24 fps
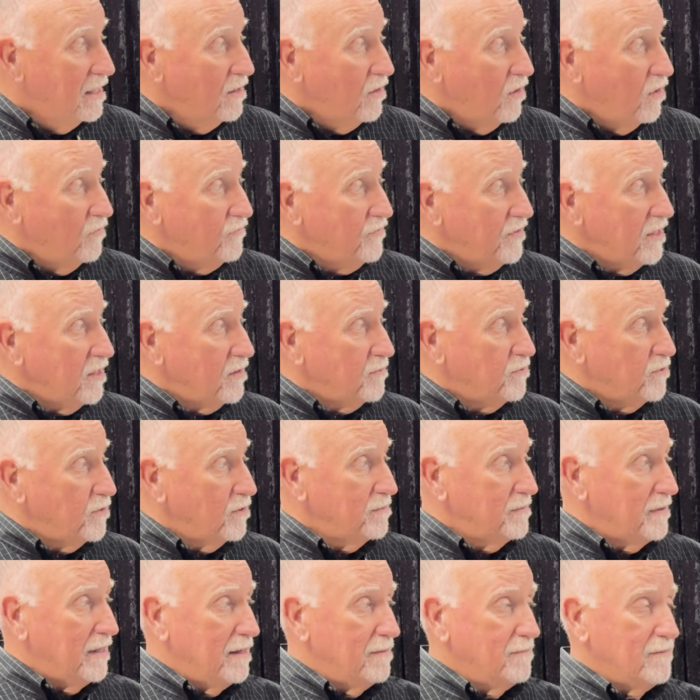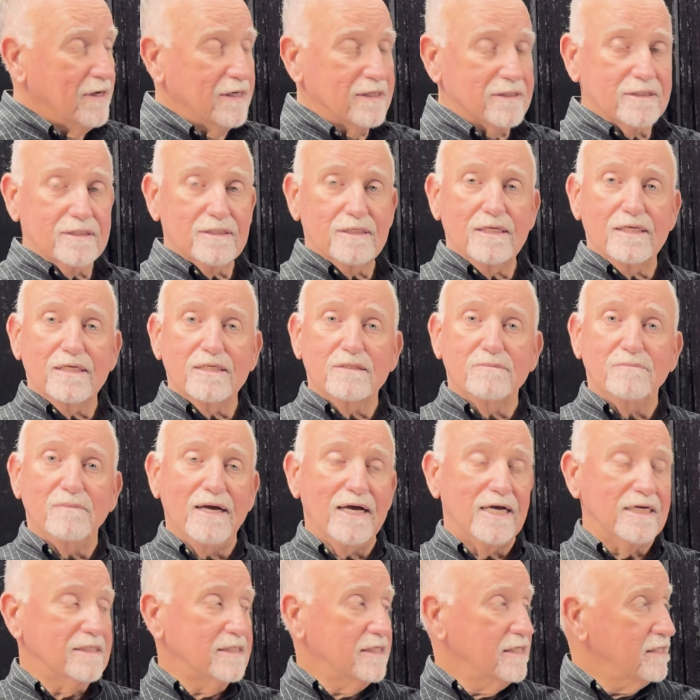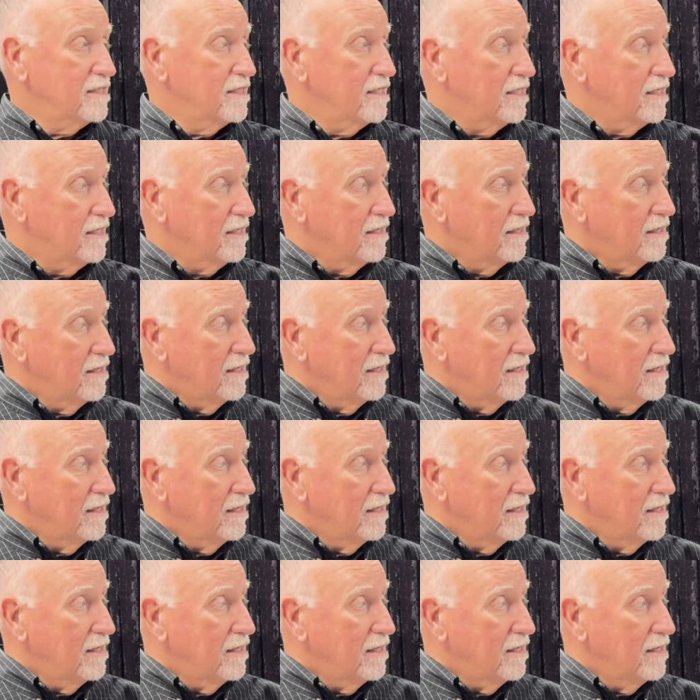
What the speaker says: Over here, problemas is masculine.